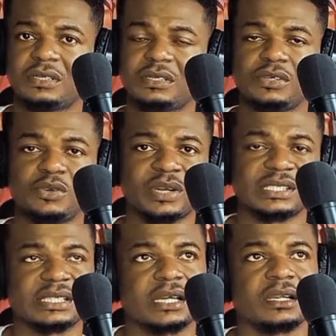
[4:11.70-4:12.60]
You
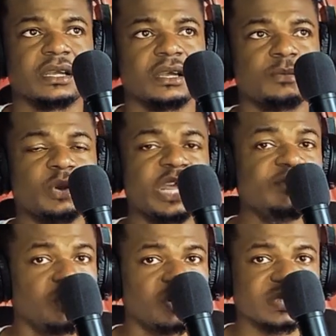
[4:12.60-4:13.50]
understand? But if you
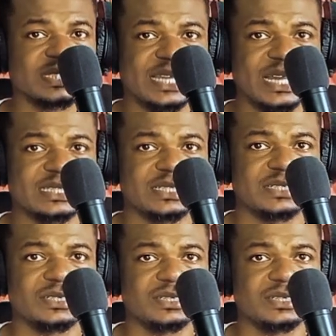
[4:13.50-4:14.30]
want to start